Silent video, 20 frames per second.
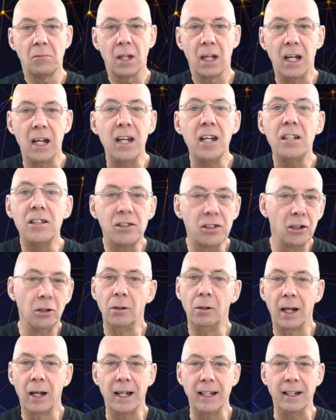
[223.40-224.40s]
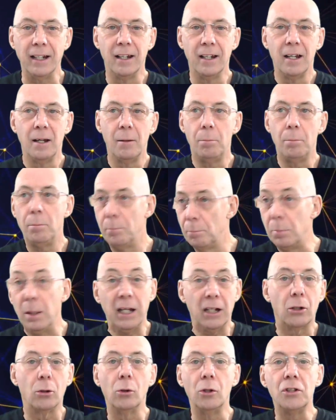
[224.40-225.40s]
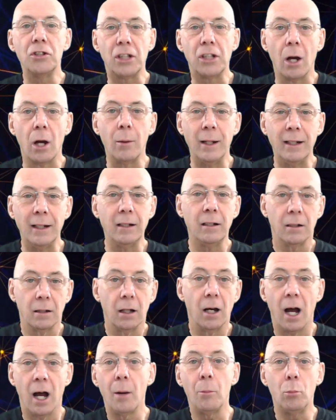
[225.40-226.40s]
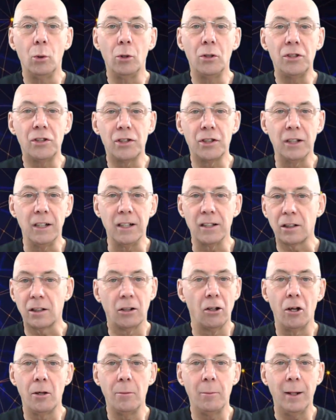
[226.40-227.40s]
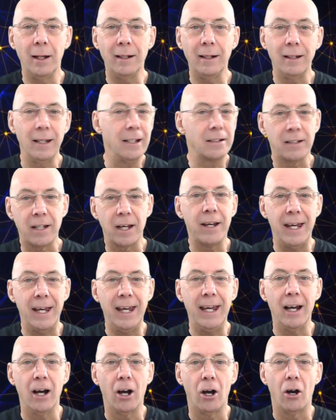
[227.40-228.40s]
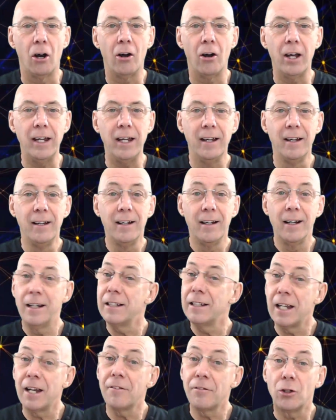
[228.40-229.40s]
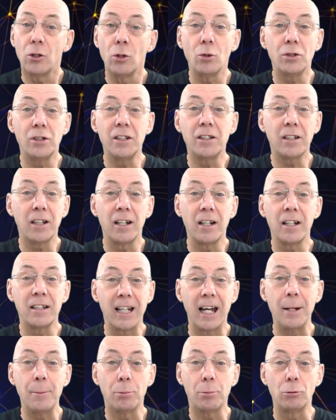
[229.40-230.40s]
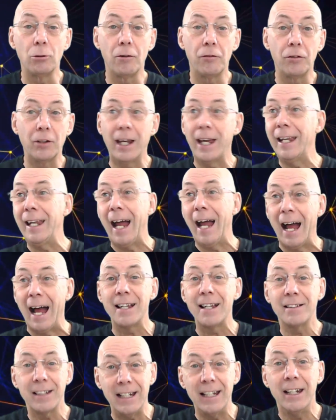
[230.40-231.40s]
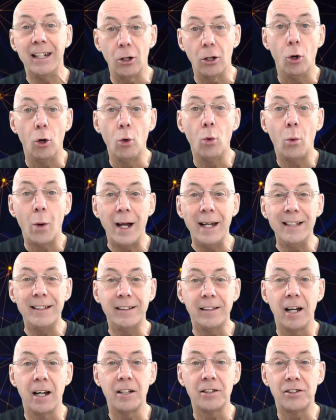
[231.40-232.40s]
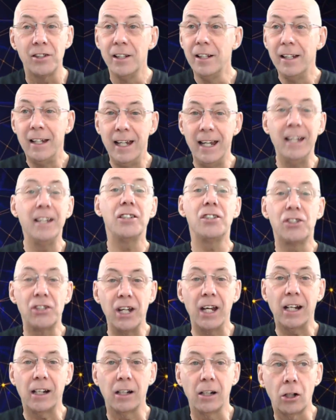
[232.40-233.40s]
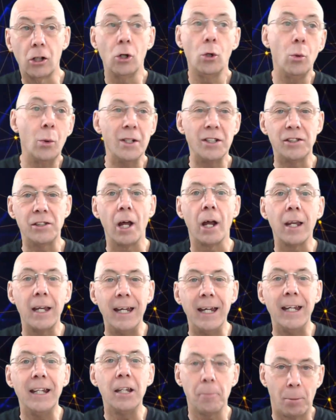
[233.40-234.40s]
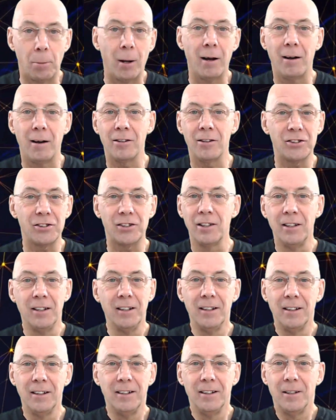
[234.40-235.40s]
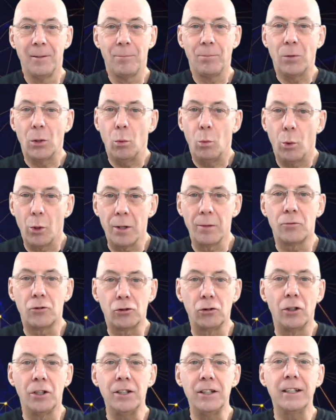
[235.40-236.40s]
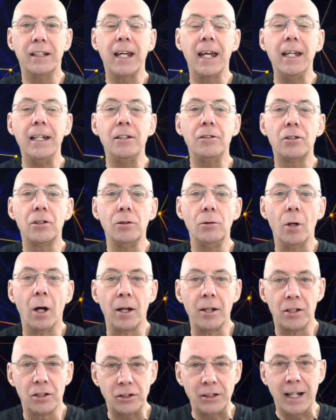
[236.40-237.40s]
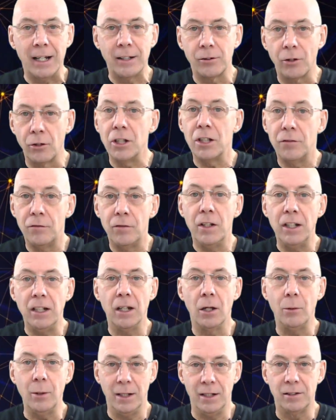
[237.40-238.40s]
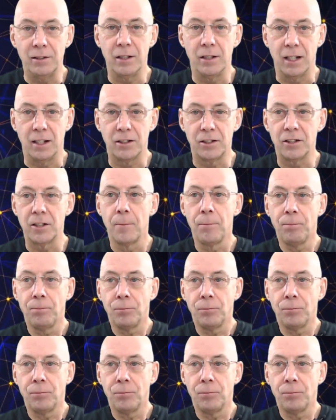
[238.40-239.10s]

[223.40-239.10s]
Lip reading: it is too late. Bitcoin's going upwards, it's climbing, it's going to hit a high, and then of course it's going to taper off again, as it always does. It's cyclical, it's done it in the past. What I'm trying to get you to understand on this video is this: